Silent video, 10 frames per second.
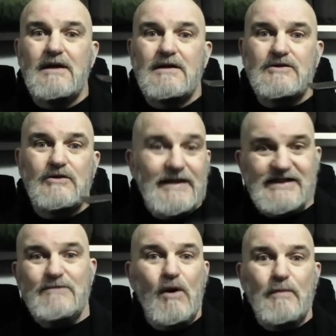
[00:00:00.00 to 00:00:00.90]
So let's see
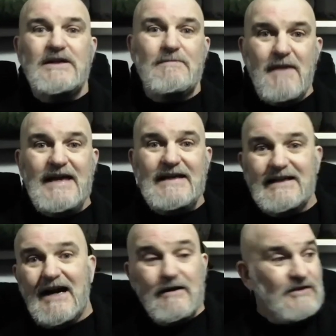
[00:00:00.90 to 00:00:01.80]
what we can make
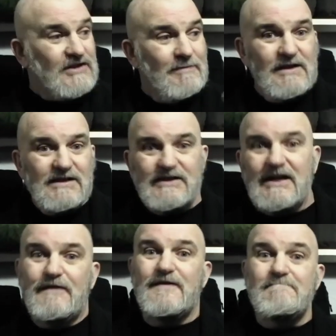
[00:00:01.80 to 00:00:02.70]
out of some of this stuff
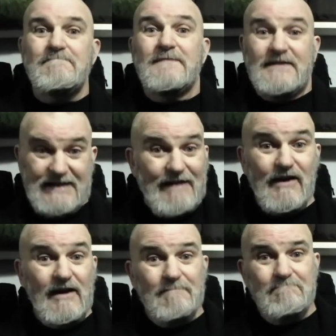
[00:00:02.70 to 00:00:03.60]
together,
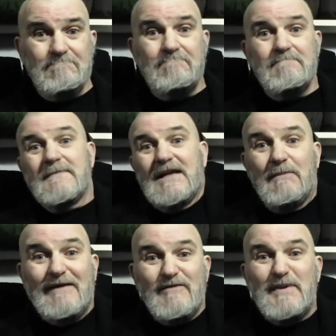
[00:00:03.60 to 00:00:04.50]
and we'll
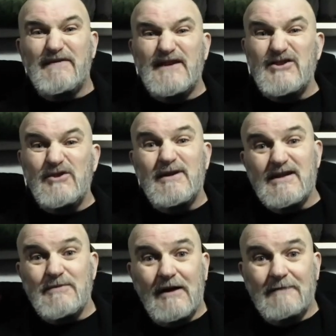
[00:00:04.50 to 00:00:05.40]
have a bit of fun doing it as
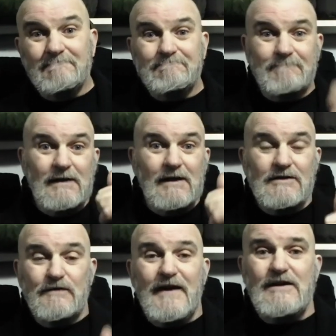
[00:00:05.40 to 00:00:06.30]
well. So
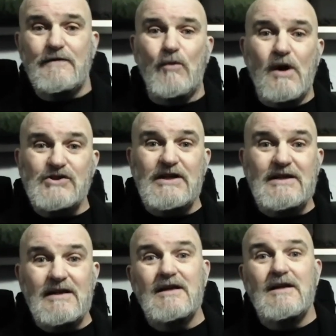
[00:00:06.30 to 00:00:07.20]
thank you for watching.
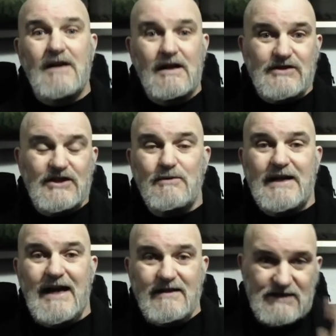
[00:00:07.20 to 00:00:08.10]
I'll see you
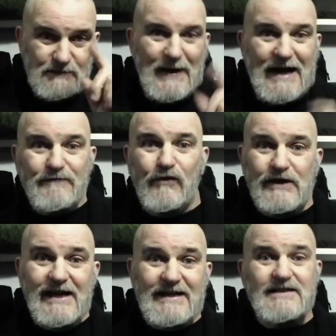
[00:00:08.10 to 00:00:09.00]
again. This is Pack
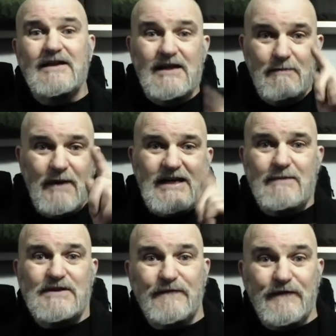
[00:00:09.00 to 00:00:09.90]
48. My name
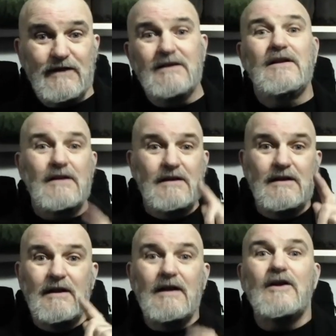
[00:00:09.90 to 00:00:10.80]
is Phil.
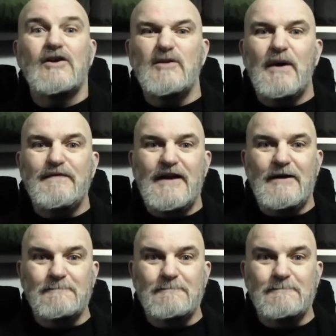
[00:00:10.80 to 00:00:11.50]
Goodbye for now.